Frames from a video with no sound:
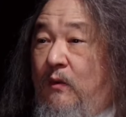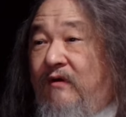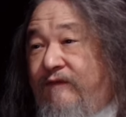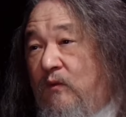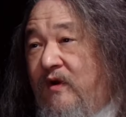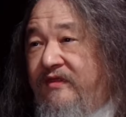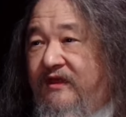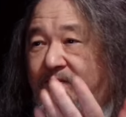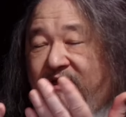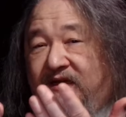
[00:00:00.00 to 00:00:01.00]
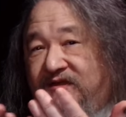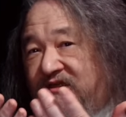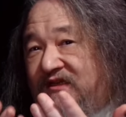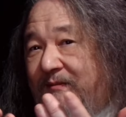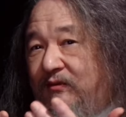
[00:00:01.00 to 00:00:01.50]
Well, for one thing, because
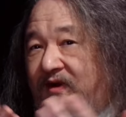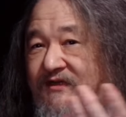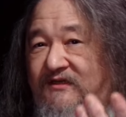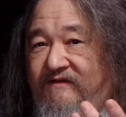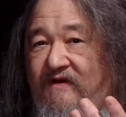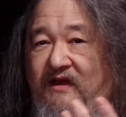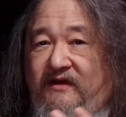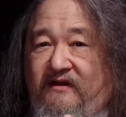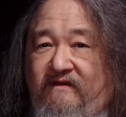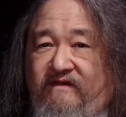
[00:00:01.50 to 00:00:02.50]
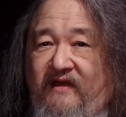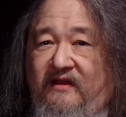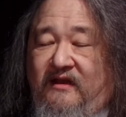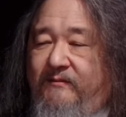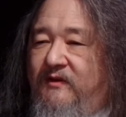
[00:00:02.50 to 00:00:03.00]
it separates define and
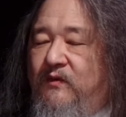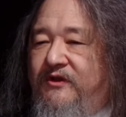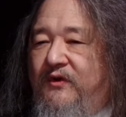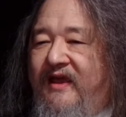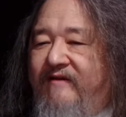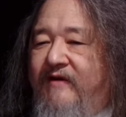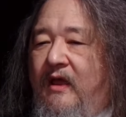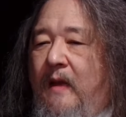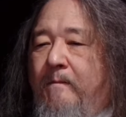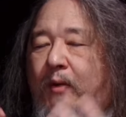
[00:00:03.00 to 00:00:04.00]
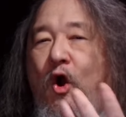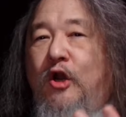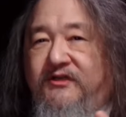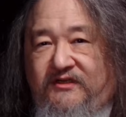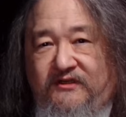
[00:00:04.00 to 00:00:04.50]
defend. I mean, when you have
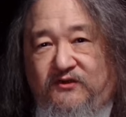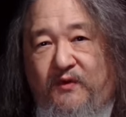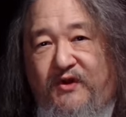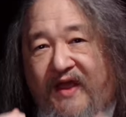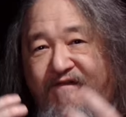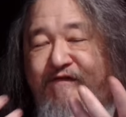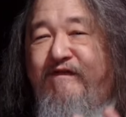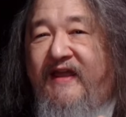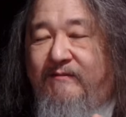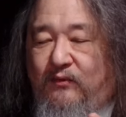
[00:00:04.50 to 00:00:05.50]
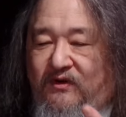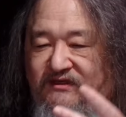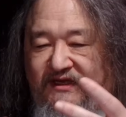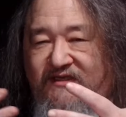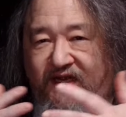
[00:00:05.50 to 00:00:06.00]
partisans, when you have
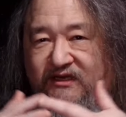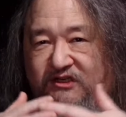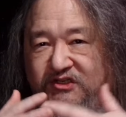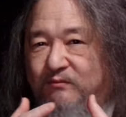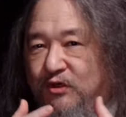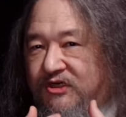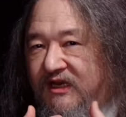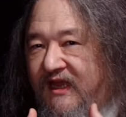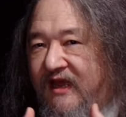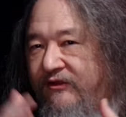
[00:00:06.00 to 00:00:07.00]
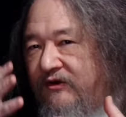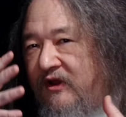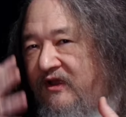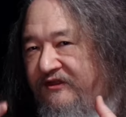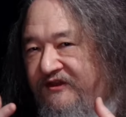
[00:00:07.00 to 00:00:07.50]
fanboys, they tend to smush together
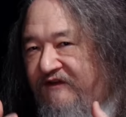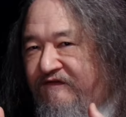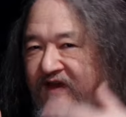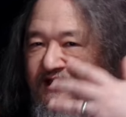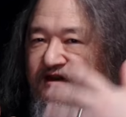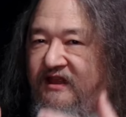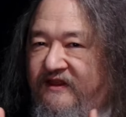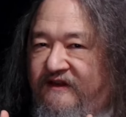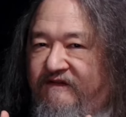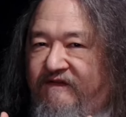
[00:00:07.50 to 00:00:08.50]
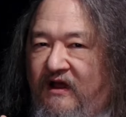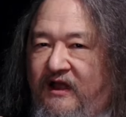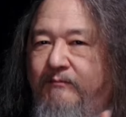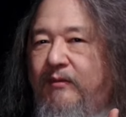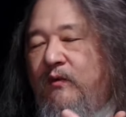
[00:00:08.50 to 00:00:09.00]
the defend and the
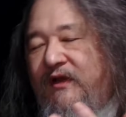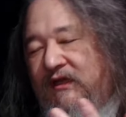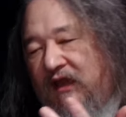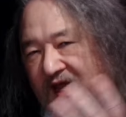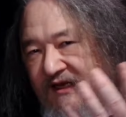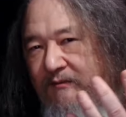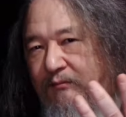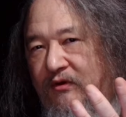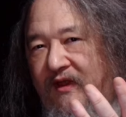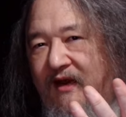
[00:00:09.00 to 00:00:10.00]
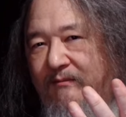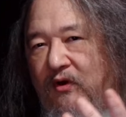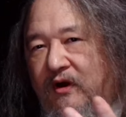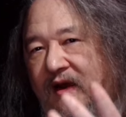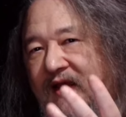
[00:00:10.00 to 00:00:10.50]
define. But we'd like to pull that
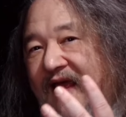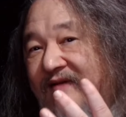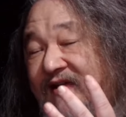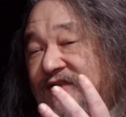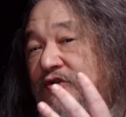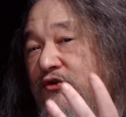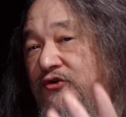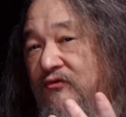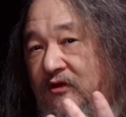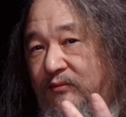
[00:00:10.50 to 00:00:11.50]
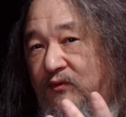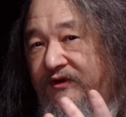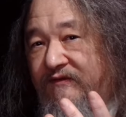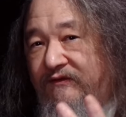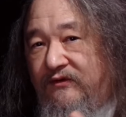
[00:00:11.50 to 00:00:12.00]
apart and have as neutral a
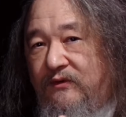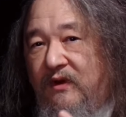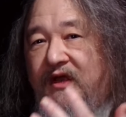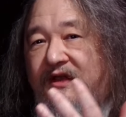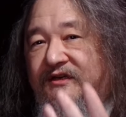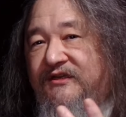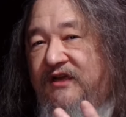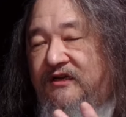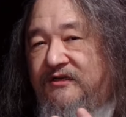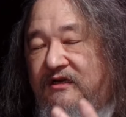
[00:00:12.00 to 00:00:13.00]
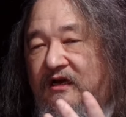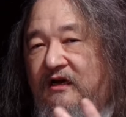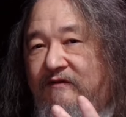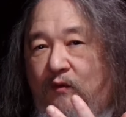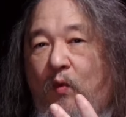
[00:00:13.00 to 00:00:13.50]
point of view discussion
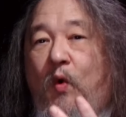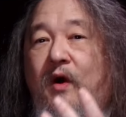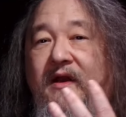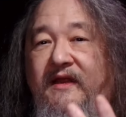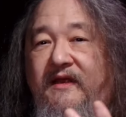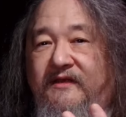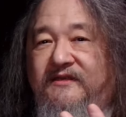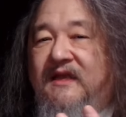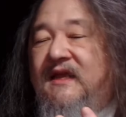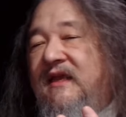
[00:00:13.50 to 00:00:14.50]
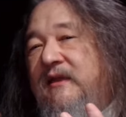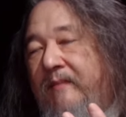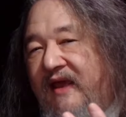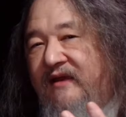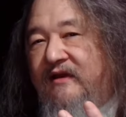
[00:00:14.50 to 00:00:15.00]
of what it is,
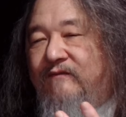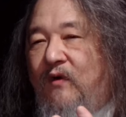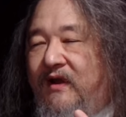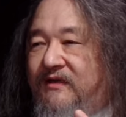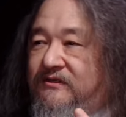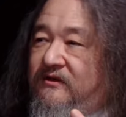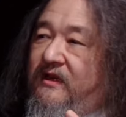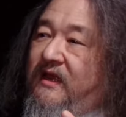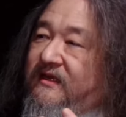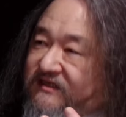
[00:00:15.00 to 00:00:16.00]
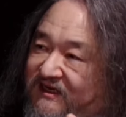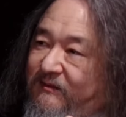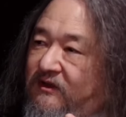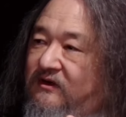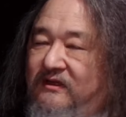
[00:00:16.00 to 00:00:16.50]
independent of why it's good.
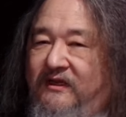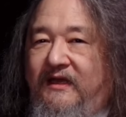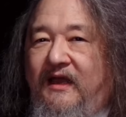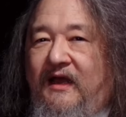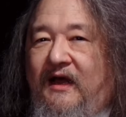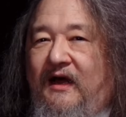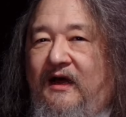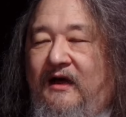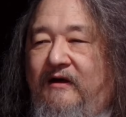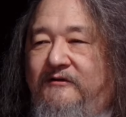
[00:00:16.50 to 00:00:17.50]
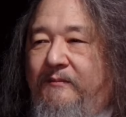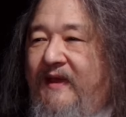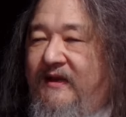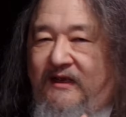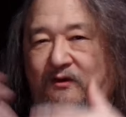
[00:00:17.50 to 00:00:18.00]
Similarly, uh,
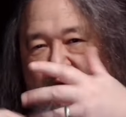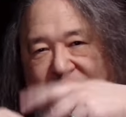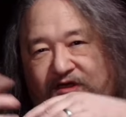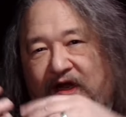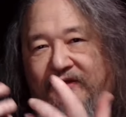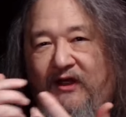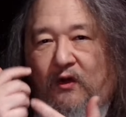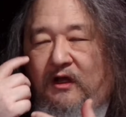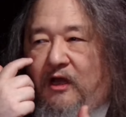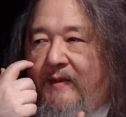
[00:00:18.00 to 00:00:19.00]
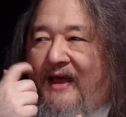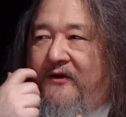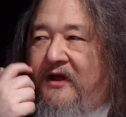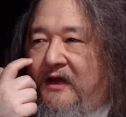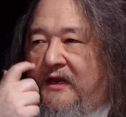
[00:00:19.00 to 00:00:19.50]
depending on which side they all come
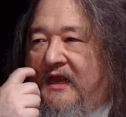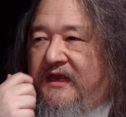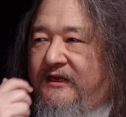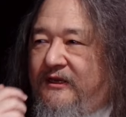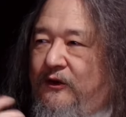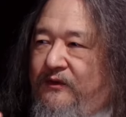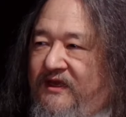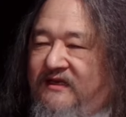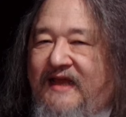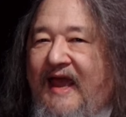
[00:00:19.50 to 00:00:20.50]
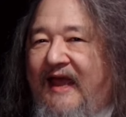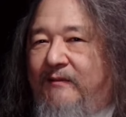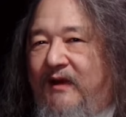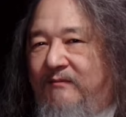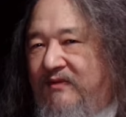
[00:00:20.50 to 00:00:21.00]
out on, you know, the
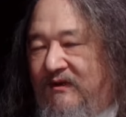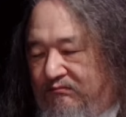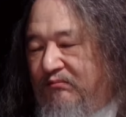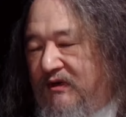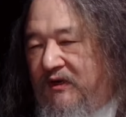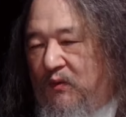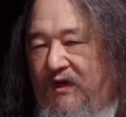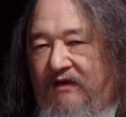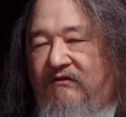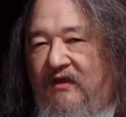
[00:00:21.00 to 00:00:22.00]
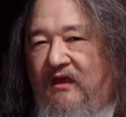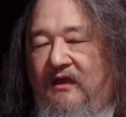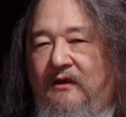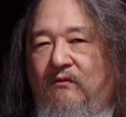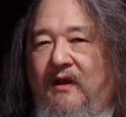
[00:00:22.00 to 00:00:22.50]
attack might be pretty weak
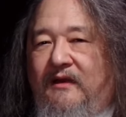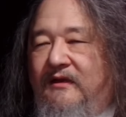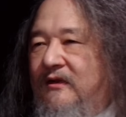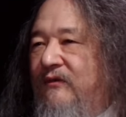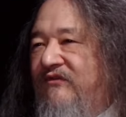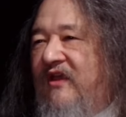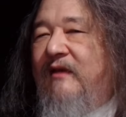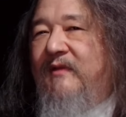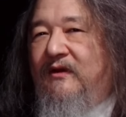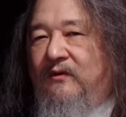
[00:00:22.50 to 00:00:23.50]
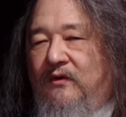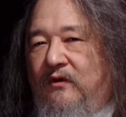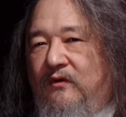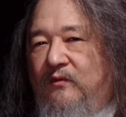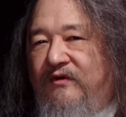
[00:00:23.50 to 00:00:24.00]
tea, right? You know, damning
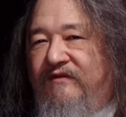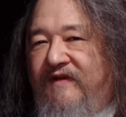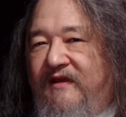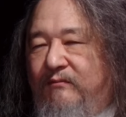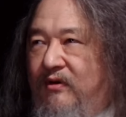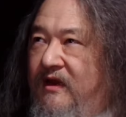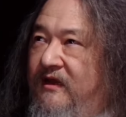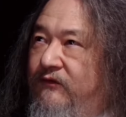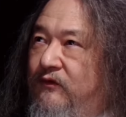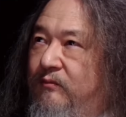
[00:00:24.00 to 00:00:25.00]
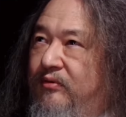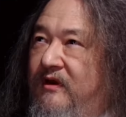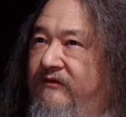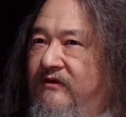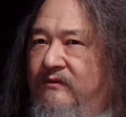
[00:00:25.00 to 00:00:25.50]
uh, with faint praise or
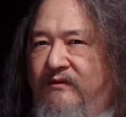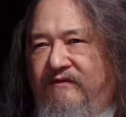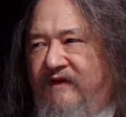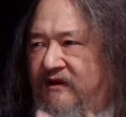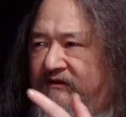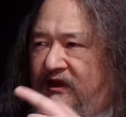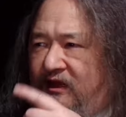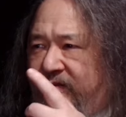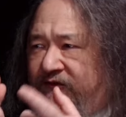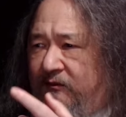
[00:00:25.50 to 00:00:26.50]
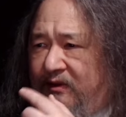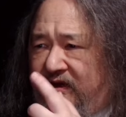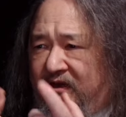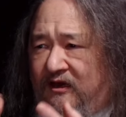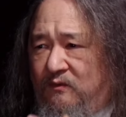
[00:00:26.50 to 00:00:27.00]
praising with faint dams,
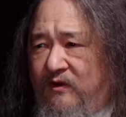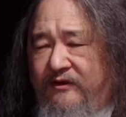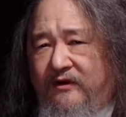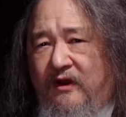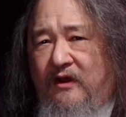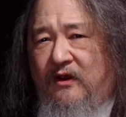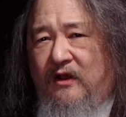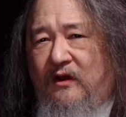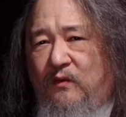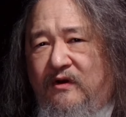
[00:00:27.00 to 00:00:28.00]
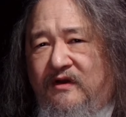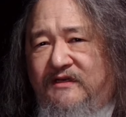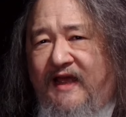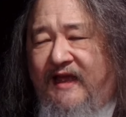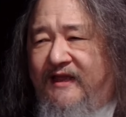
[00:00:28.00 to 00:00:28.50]
depending on whether uh, we're
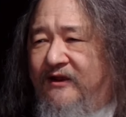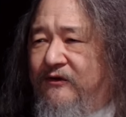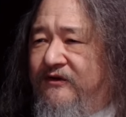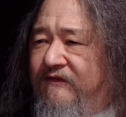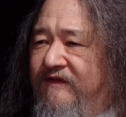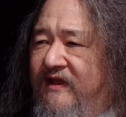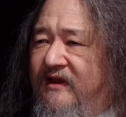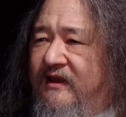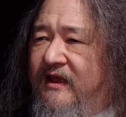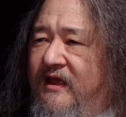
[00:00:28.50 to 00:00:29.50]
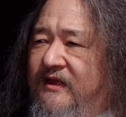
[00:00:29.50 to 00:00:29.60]
attacking or defending.